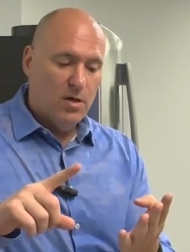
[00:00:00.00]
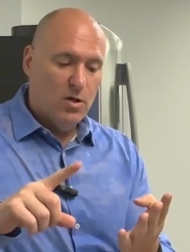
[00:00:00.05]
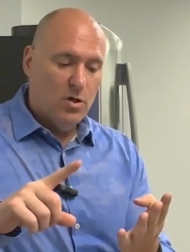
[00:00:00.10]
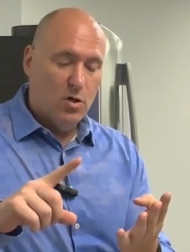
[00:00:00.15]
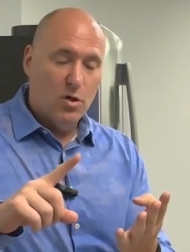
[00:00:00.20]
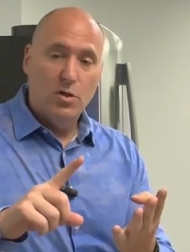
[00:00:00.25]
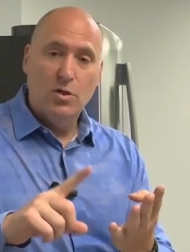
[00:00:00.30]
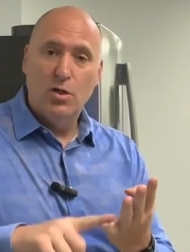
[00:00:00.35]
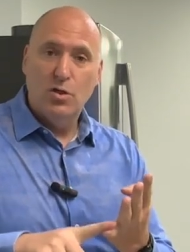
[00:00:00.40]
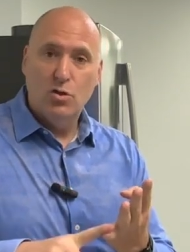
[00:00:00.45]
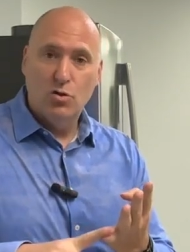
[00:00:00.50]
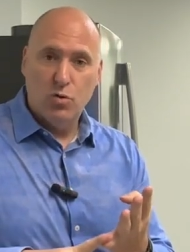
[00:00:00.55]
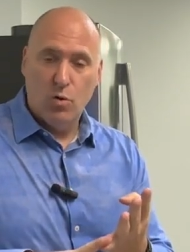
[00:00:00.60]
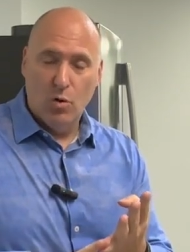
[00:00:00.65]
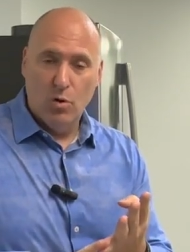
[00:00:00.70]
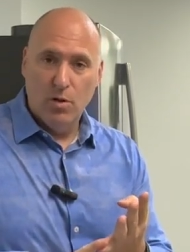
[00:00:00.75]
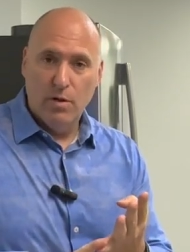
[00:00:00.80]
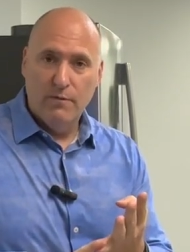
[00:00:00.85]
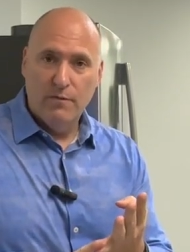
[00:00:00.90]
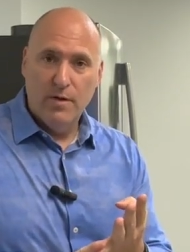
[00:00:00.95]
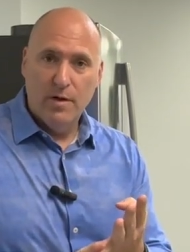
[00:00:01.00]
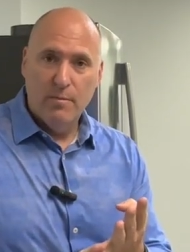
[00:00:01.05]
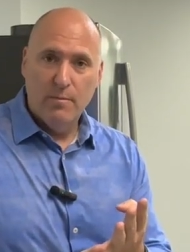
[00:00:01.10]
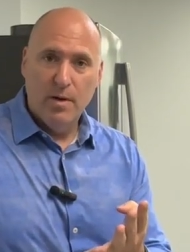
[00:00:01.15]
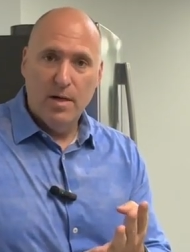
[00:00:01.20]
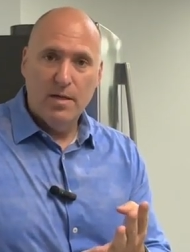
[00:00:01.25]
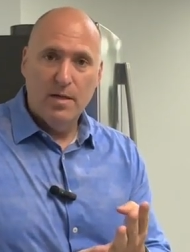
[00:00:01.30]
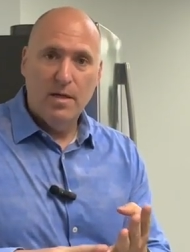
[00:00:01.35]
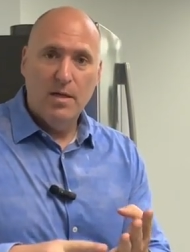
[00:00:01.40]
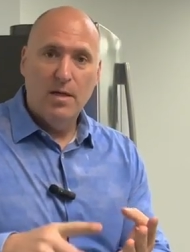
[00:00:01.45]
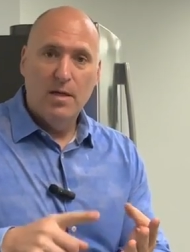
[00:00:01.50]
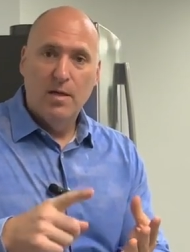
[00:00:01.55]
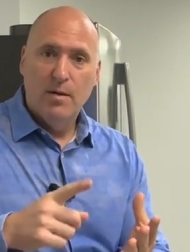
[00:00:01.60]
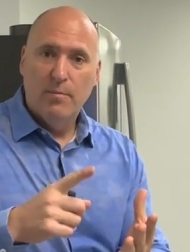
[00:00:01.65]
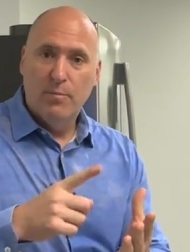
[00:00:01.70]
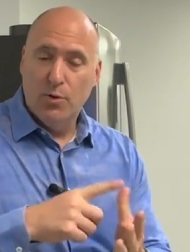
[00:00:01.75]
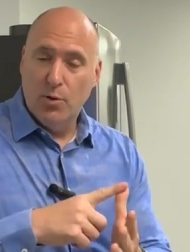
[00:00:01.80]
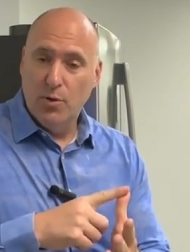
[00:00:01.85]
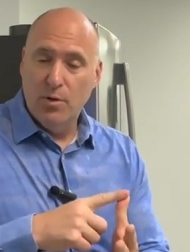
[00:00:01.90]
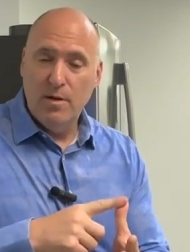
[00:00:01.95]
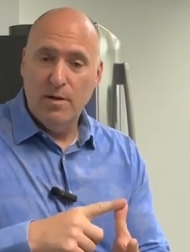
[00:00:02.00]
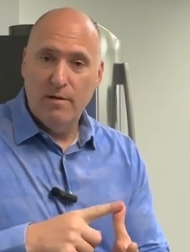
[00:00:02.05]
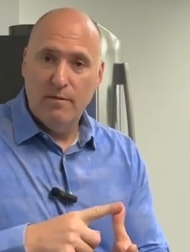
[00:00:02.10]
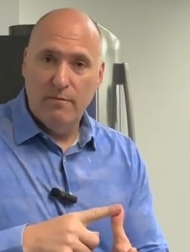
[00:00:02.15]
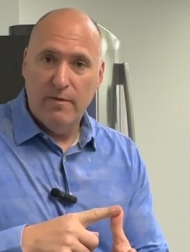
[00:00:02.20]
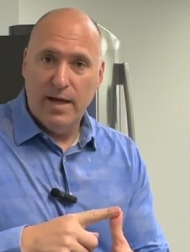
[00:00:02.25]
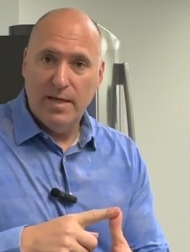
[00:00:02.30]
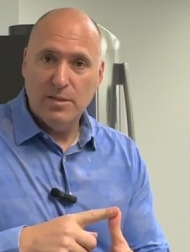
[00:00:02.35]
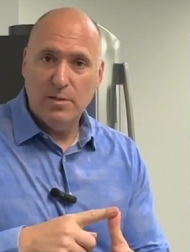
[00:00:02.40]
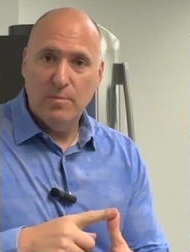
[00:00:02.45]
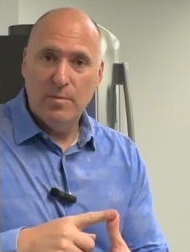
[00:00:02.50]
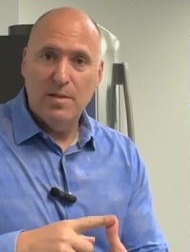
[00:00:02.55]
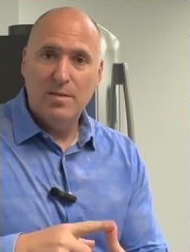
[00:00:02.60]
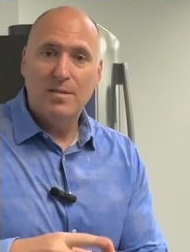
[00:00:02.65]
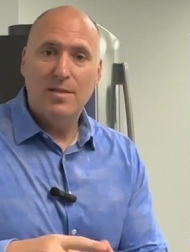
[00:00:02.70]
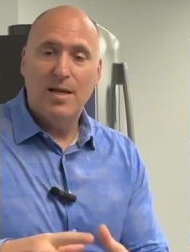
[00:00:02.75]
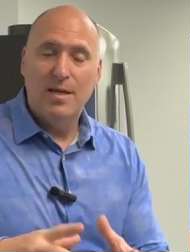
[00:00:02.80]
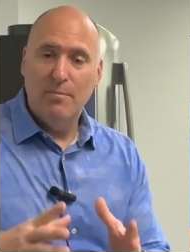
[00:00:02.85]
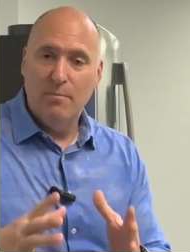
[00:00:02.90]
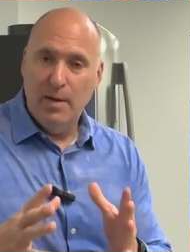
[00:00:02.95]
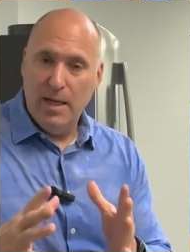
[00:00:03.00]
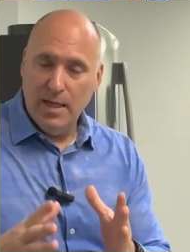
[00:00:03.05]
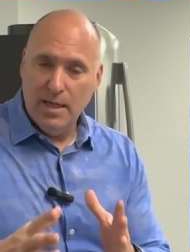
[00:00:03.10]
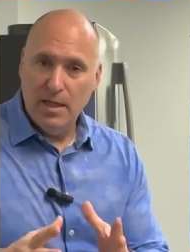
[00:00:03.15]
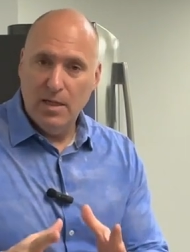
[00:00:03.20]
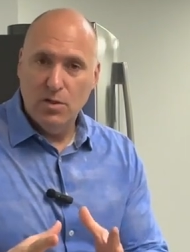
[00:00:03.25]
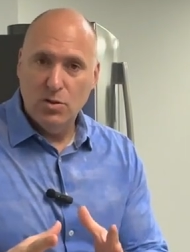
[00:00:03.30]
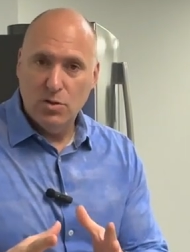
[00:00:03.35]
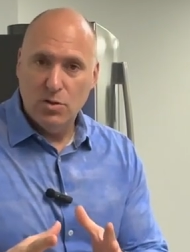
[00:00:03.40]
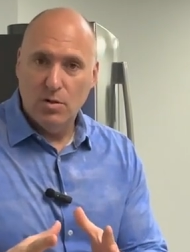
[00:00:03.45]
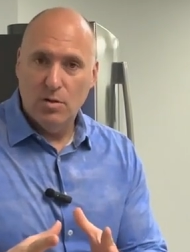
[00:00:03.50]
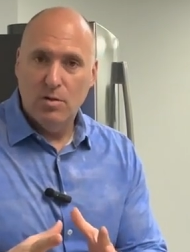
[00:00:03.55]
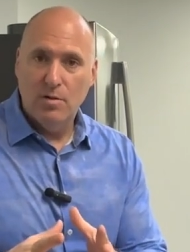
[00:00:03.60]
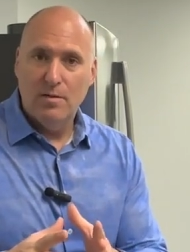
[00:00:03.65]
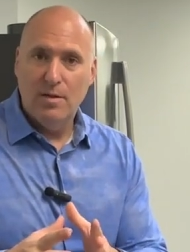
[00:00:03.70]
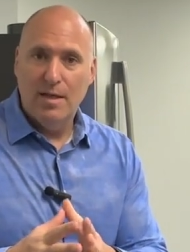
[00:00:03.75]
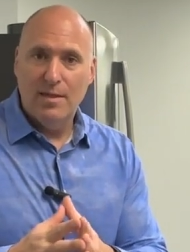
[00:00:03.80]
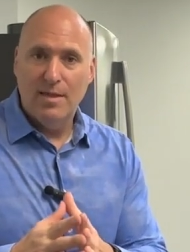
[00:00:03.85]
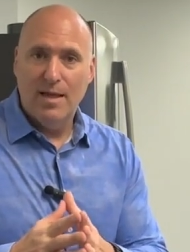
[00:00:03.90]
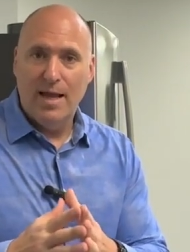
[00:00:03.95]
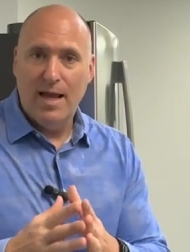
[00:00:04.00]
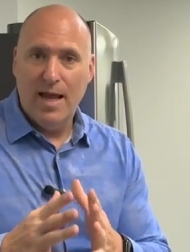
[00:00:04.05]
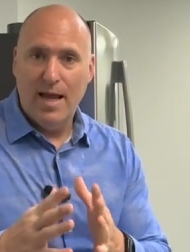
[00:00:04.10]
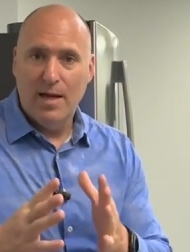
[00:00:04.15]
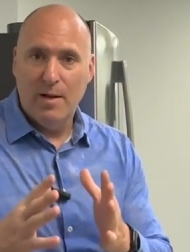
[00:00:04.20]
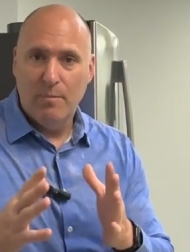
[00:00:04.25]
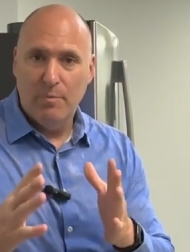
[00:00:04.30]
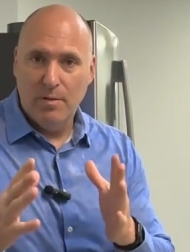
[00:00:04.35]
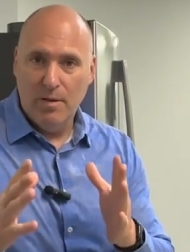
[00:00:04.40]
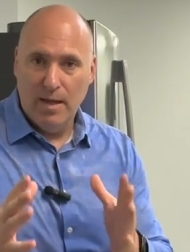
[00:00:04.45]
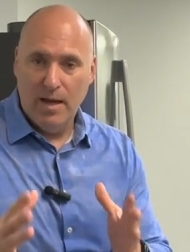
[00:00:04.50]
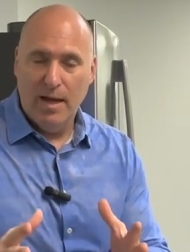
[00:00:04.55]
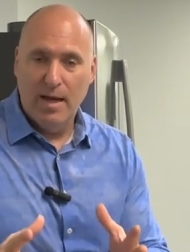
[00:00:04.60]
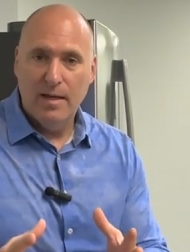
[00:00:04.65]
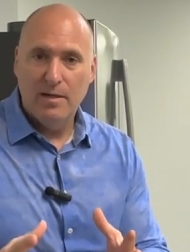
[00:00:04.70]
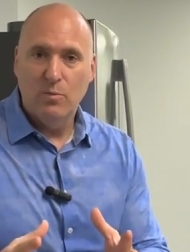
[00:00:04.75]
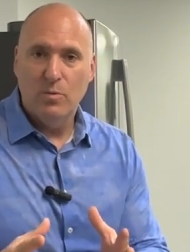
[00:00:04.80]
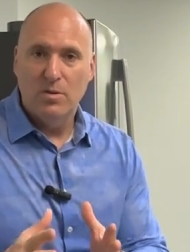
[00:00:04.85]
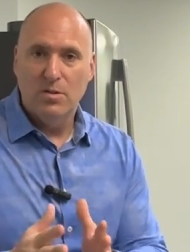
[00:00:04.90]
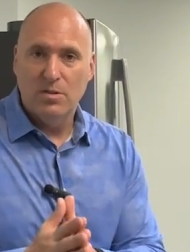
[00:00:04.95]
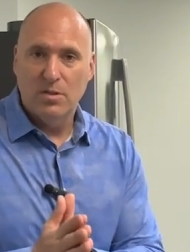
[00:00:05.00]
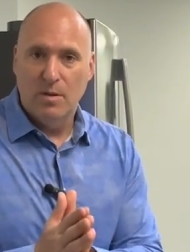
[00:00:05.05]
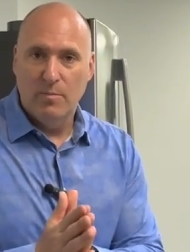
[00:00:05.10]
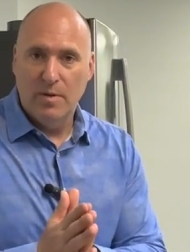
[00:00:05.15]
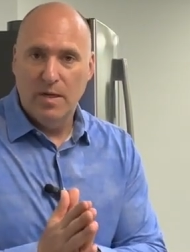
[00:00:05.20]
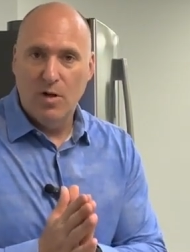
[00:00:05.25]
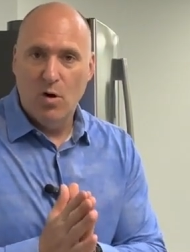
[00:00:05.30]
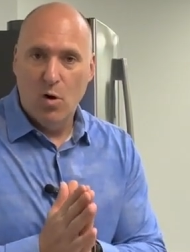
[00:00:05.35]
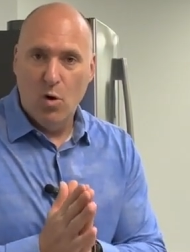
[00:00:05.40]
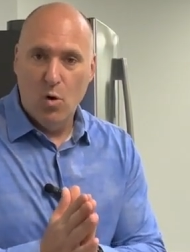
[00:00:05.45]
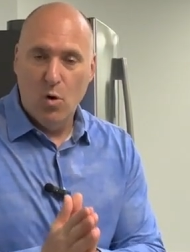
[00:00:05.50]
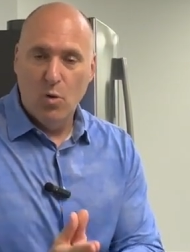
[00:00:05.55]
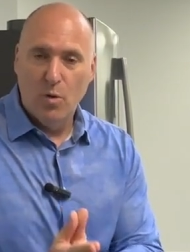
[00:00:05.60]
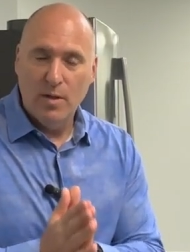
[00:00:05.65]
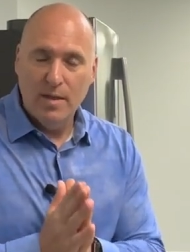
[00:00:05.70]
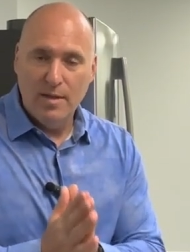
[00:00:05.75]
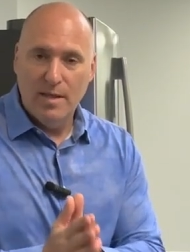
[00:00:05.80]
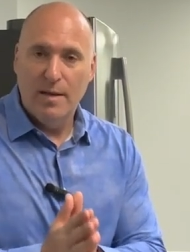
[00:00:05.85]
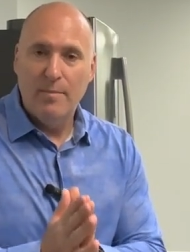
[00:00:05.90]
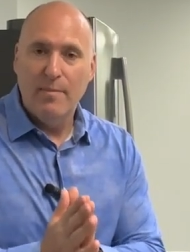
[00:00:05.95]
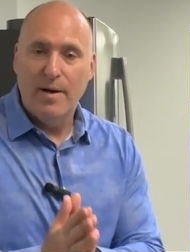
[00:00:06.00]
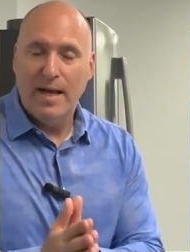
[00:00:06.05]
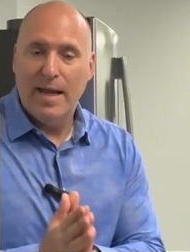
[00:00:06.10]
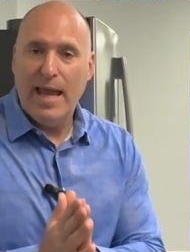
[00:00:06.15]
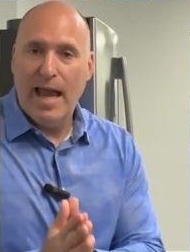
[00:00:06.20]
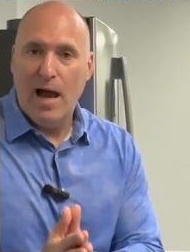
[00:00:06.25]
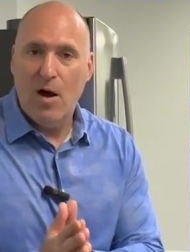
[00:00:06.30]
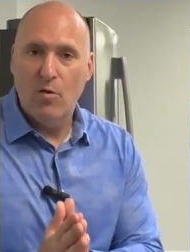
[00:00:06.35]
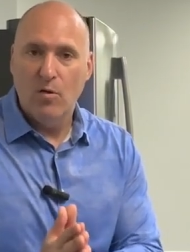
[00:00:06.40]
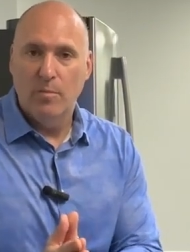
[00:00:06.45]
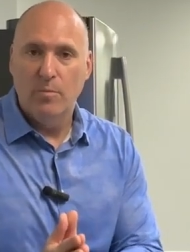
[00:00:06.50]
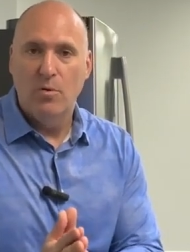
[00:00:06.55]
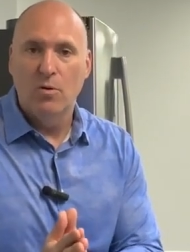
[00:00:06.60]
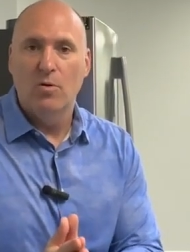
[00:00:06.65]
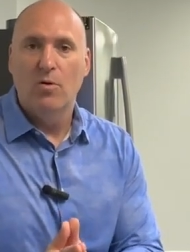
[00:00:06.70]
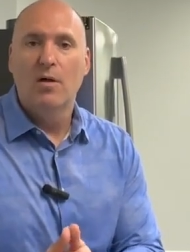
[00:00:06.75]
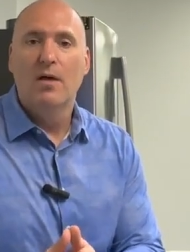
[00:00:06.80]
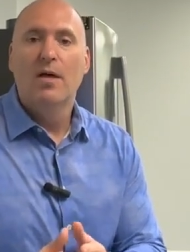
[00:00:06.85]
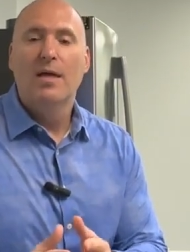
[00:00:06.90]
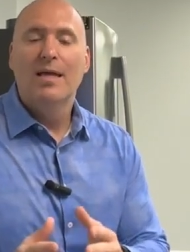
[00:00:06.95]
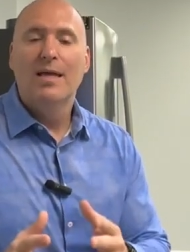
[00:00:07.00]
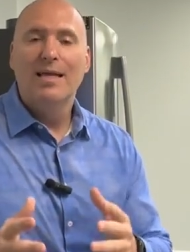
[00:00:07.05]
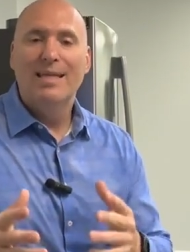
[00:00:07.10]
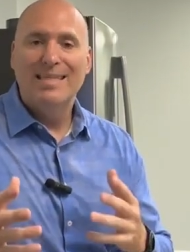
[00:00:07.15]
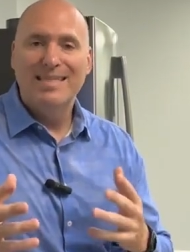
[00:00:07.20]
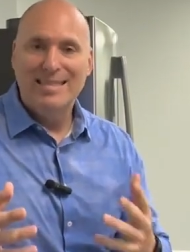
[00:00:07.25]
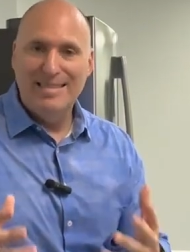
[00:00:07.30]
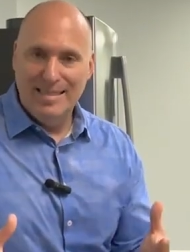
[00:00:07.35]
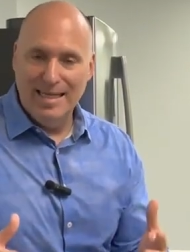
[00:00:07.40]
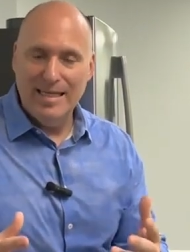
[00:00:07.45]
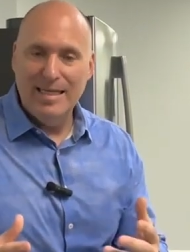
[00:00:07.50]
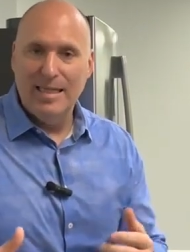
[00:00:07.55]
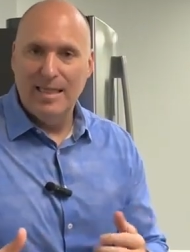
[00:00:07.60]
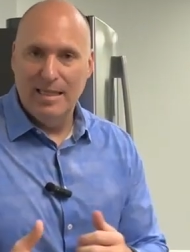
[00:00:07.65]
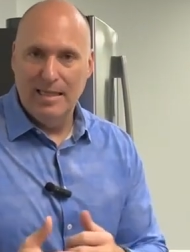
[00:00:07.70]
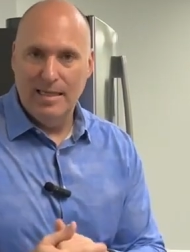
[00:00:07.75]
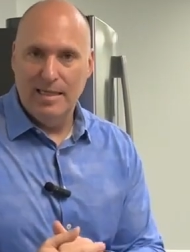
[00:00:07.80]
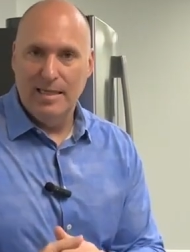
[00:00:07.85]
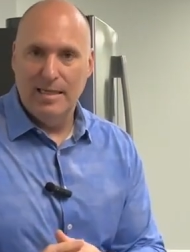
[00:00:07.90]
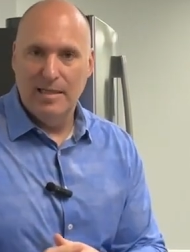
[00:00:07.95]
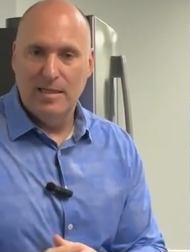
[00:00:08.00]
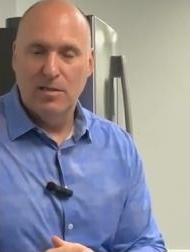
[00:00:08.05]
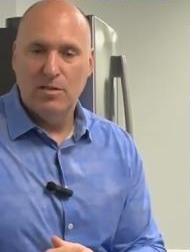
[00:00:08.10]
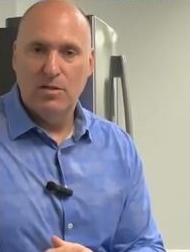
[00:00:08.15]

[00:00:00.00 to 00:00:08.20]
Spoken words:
good control of their money, prudent investments, and making sure that they had a plan with something holding them accountable did lead